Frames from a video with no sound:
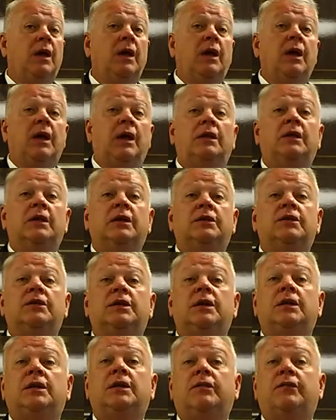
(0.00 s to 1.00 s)
And this
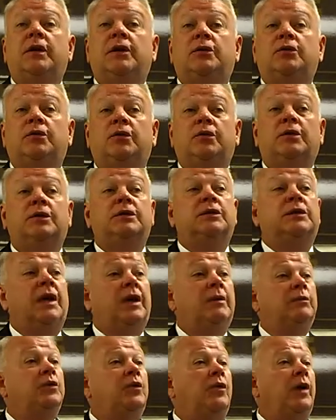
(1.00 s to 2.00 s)
individual, his
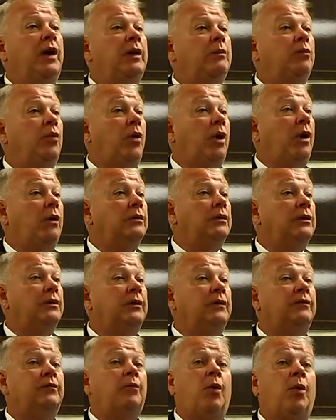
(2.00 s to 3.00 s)
name's Greg Brogdon.
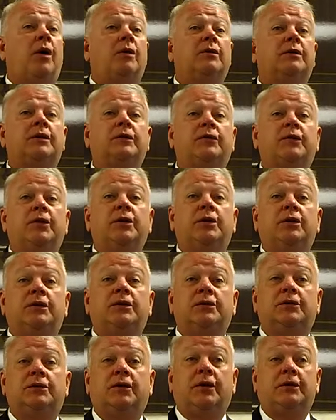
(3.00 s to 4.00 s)
If you could
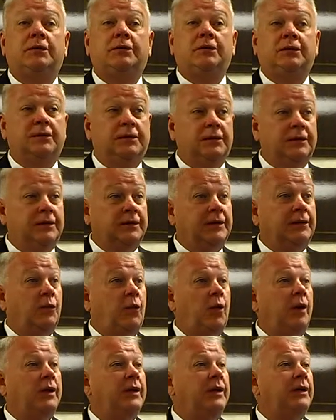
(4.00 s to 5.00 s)
start
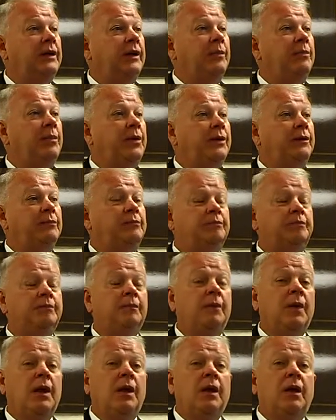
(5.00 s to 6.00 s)
walking up here.
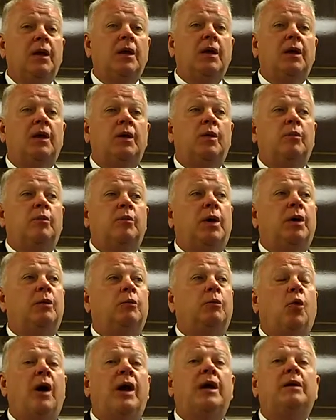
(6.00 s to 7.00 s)
But
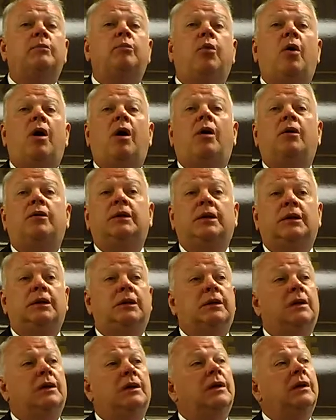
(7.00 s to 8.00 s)
Greg
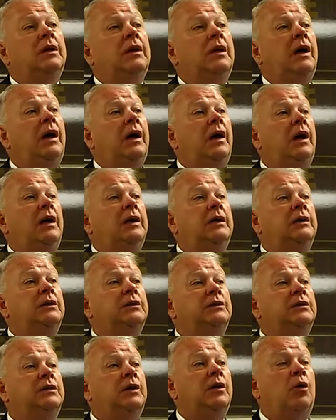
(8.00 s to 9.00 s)
Brogdon
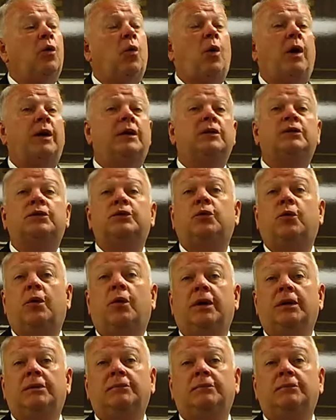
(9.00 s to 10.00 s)
is quite a story.